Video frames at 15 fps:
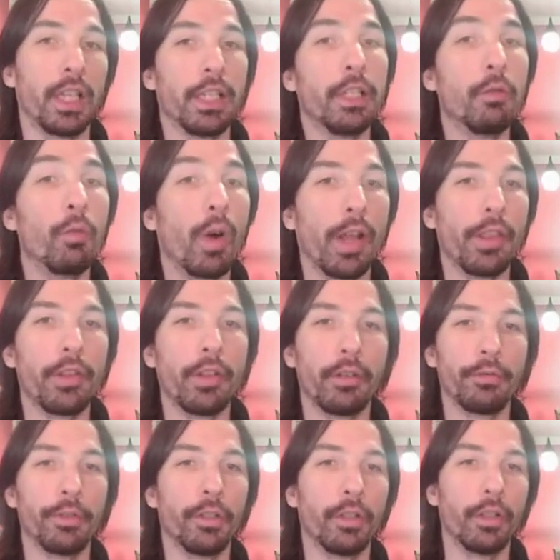in one
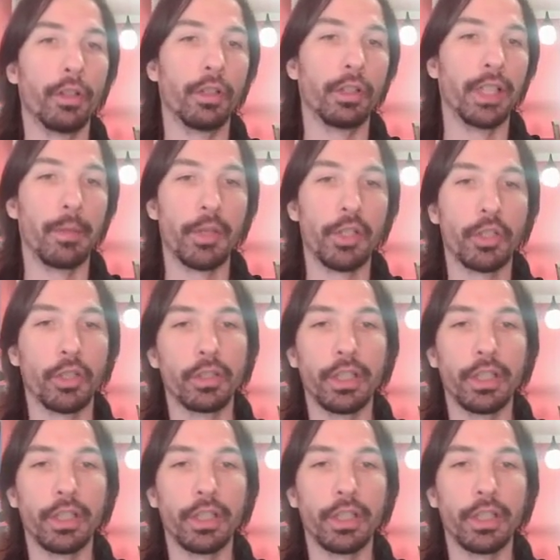of the dimensions,